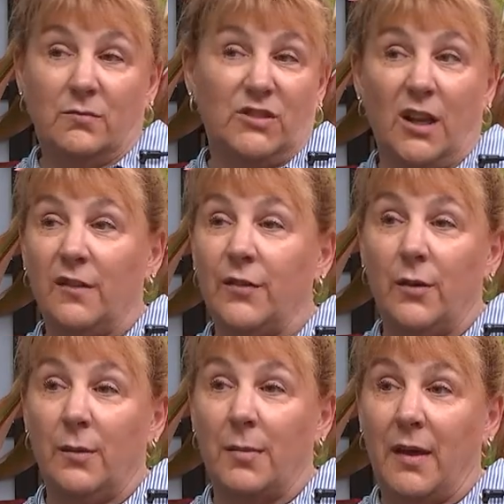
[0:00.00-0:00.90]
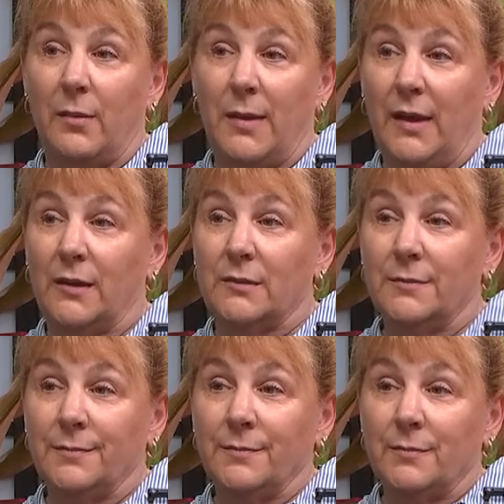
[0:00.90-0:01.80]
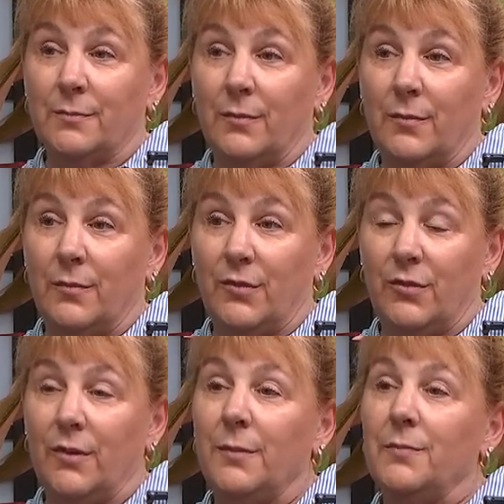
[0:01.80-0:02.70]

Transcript: telephone and by the mail. Really.